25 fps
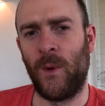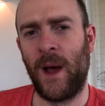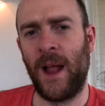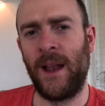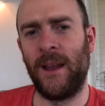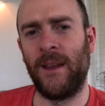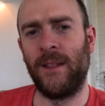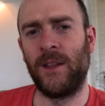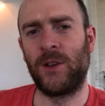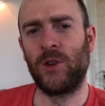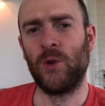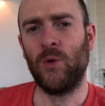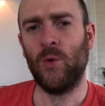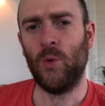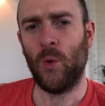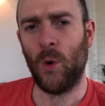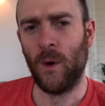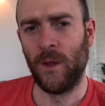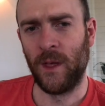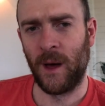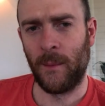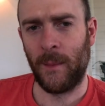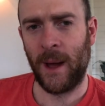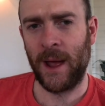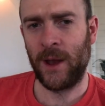Well, the
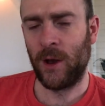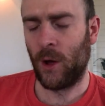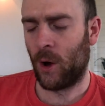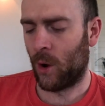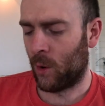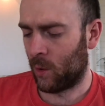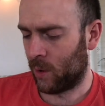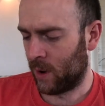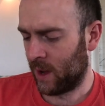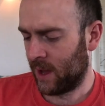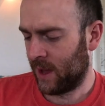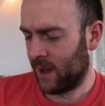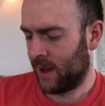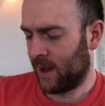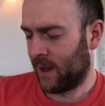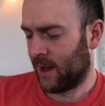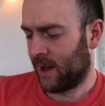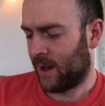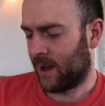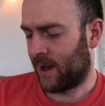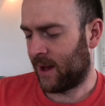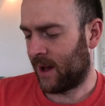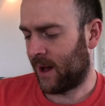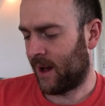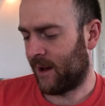two of them I know
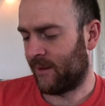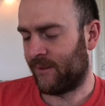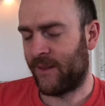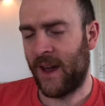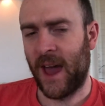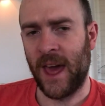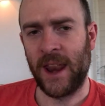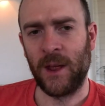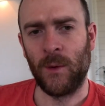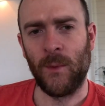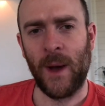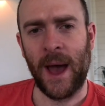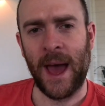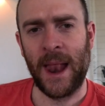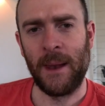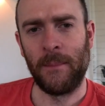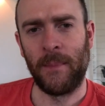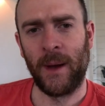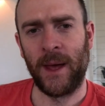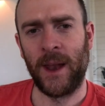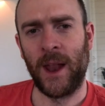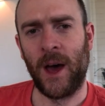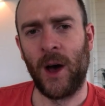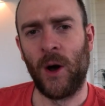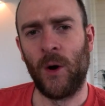very well
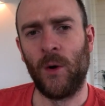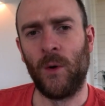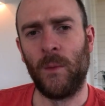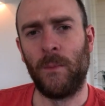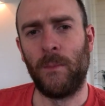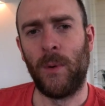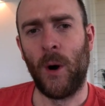by now.